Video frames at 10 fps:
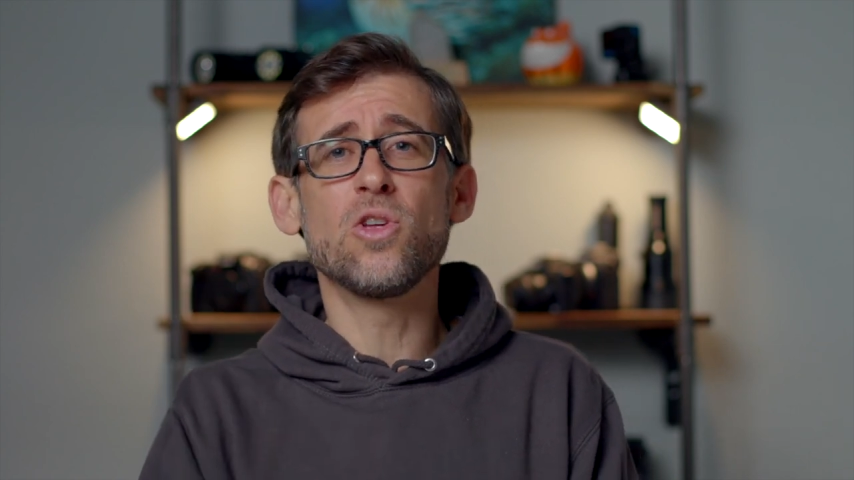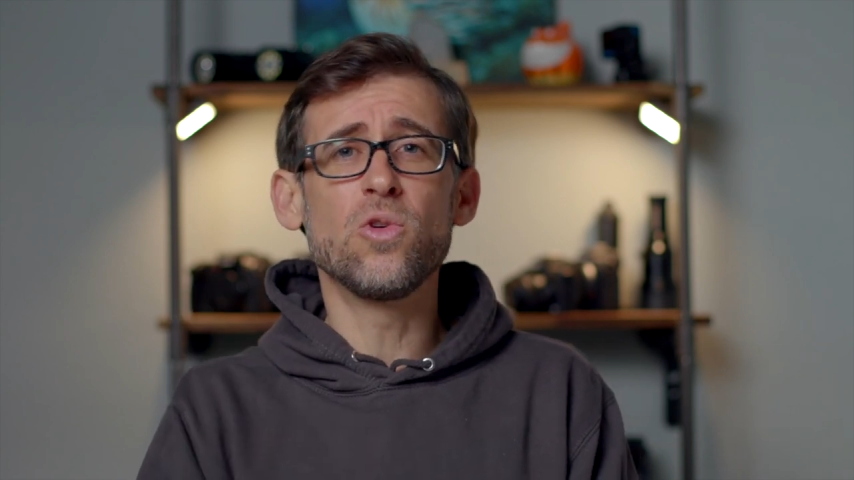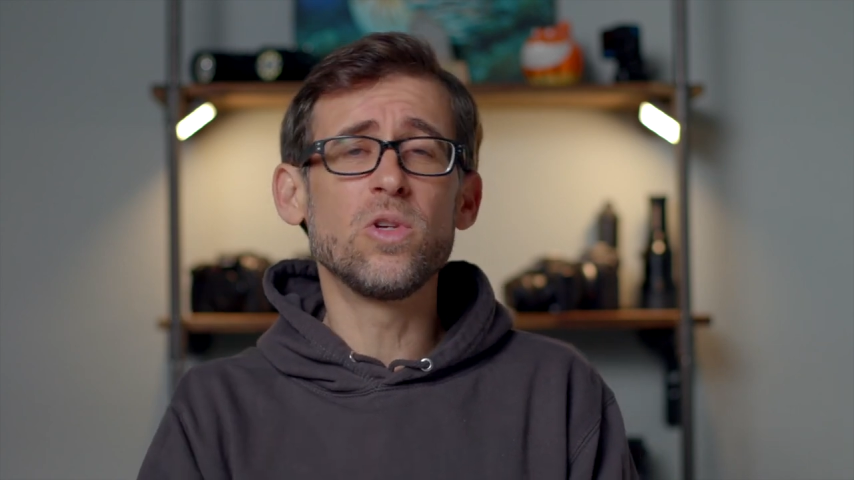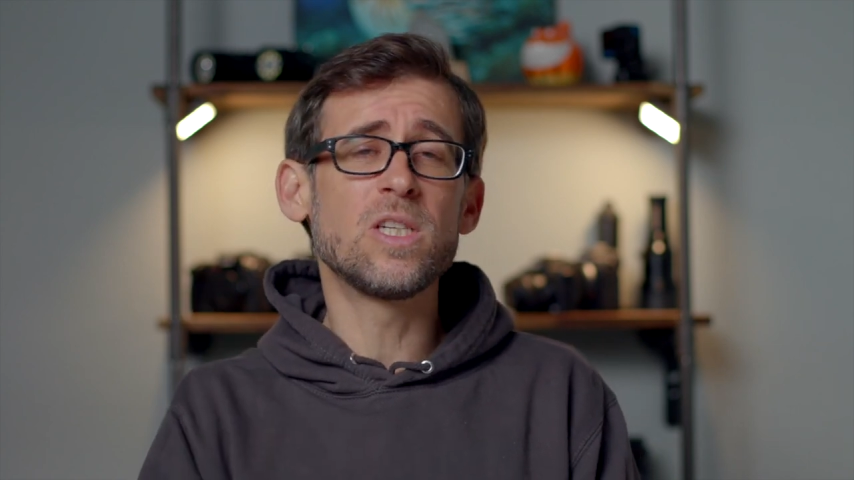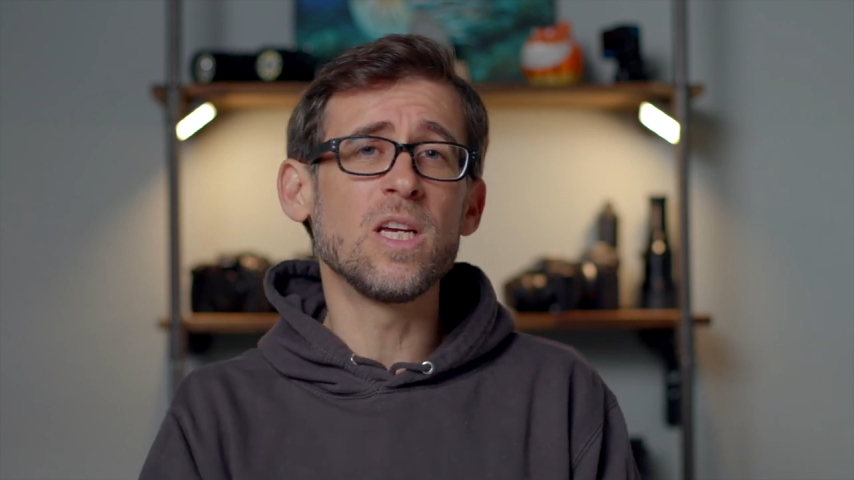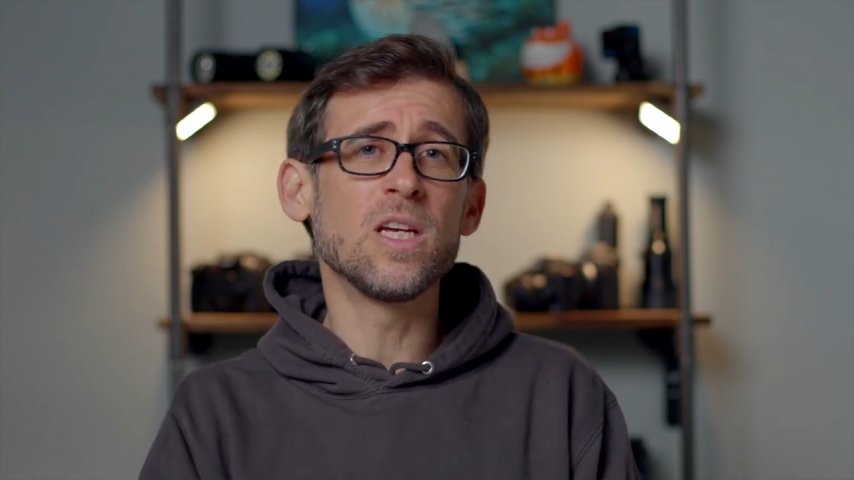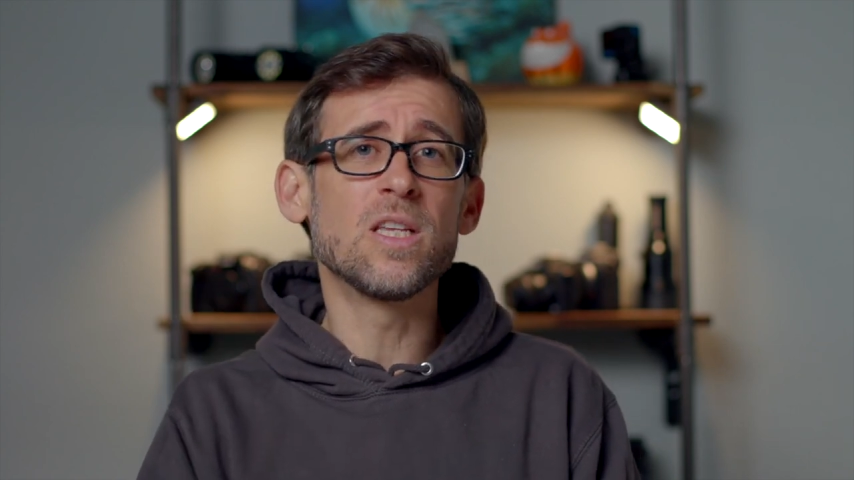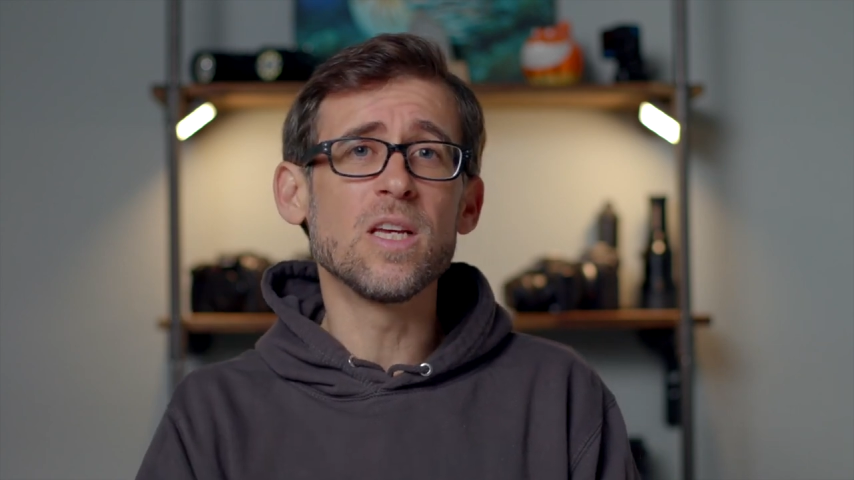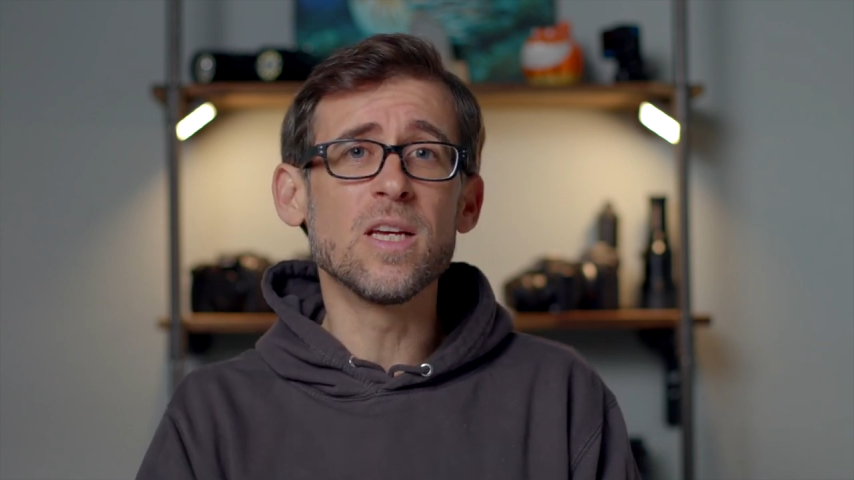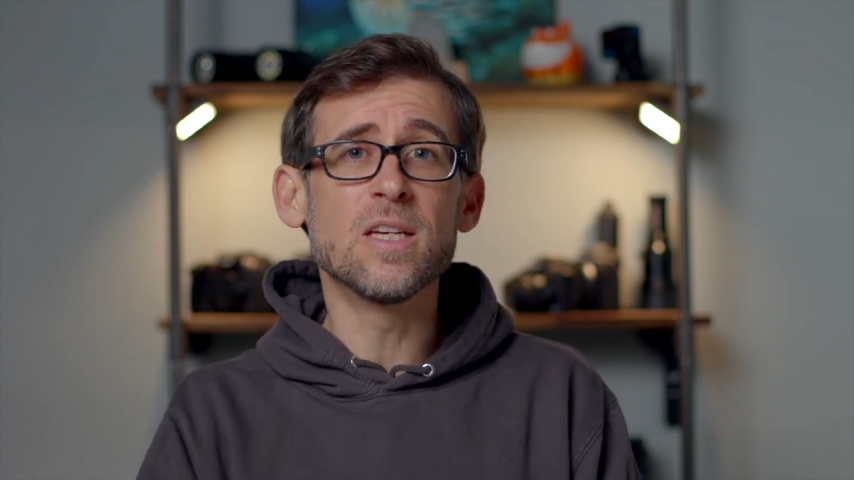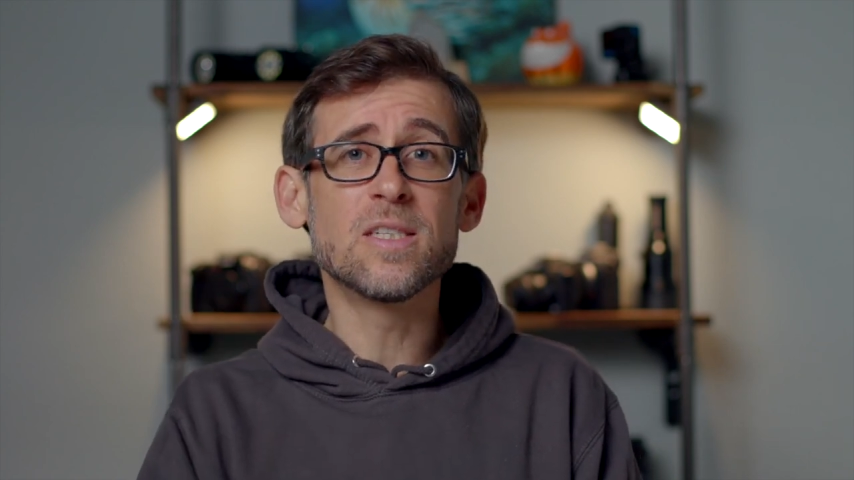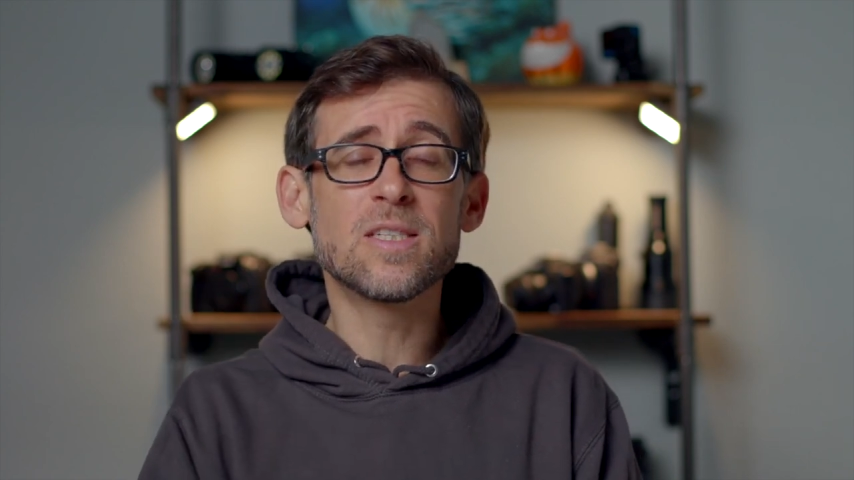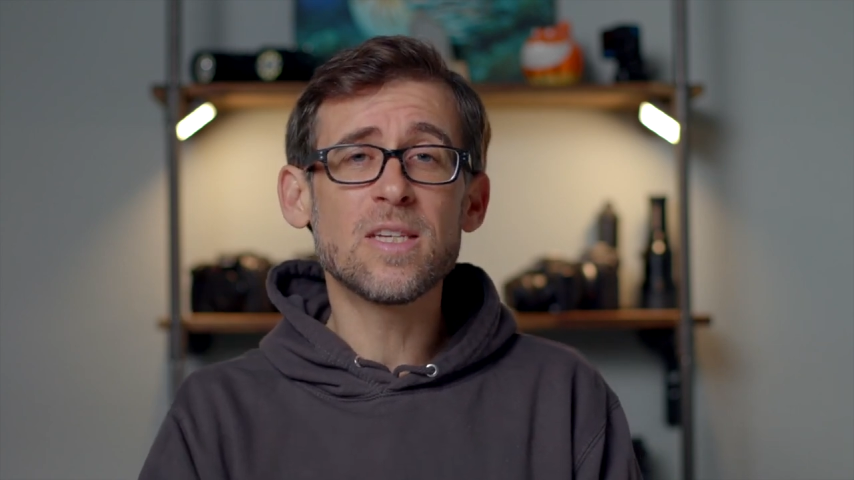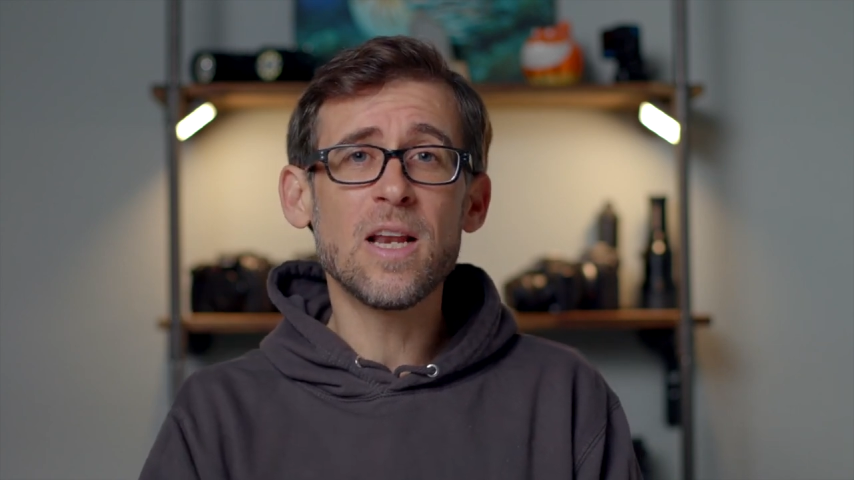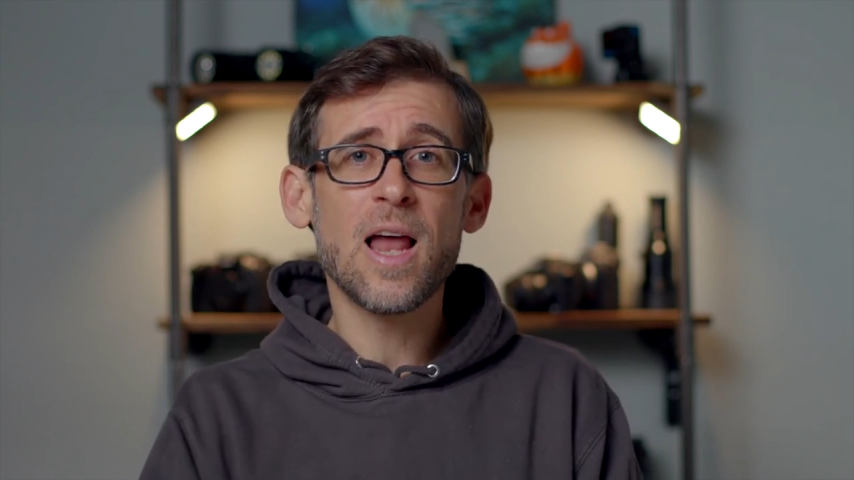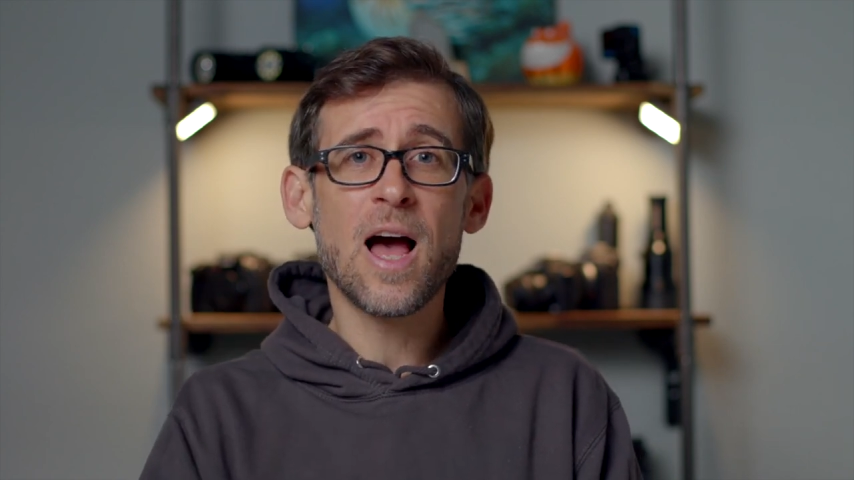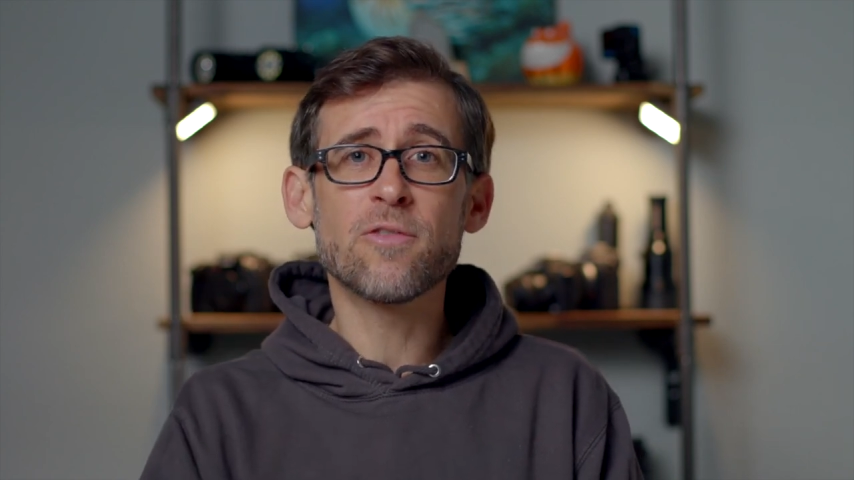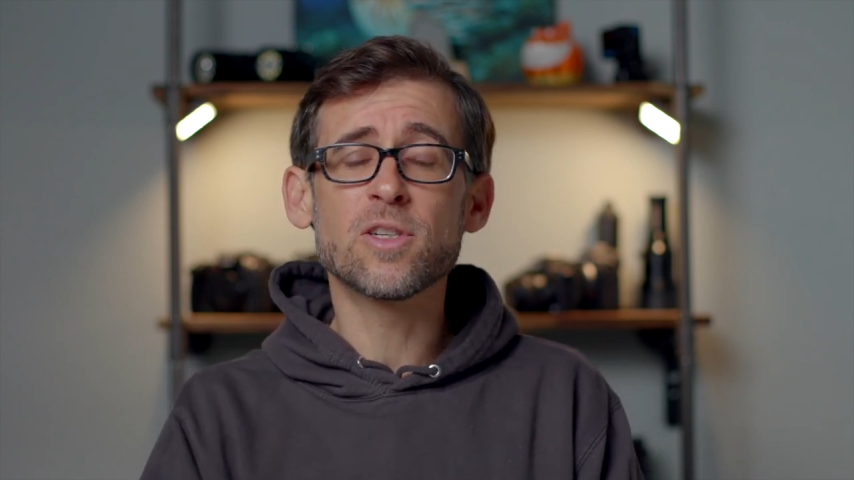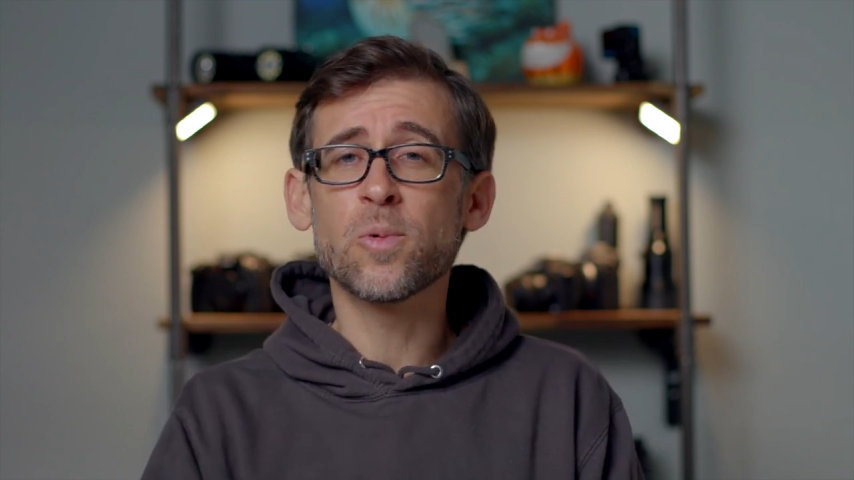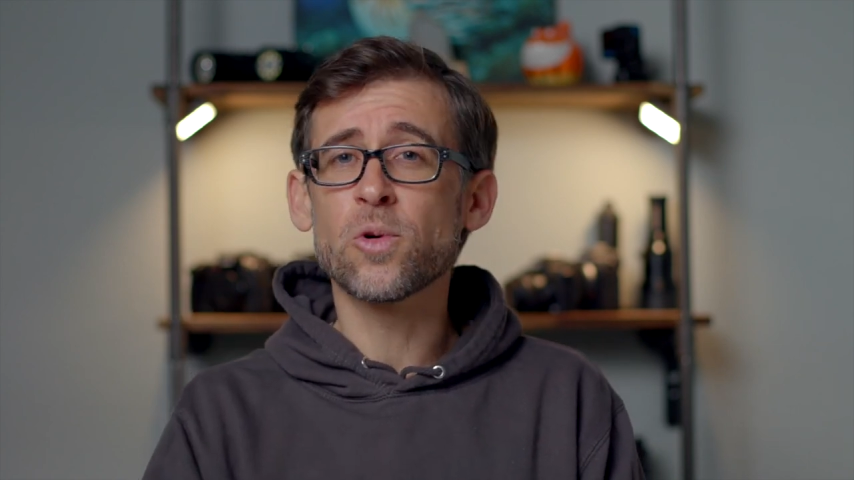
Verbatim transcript: using the SeaLife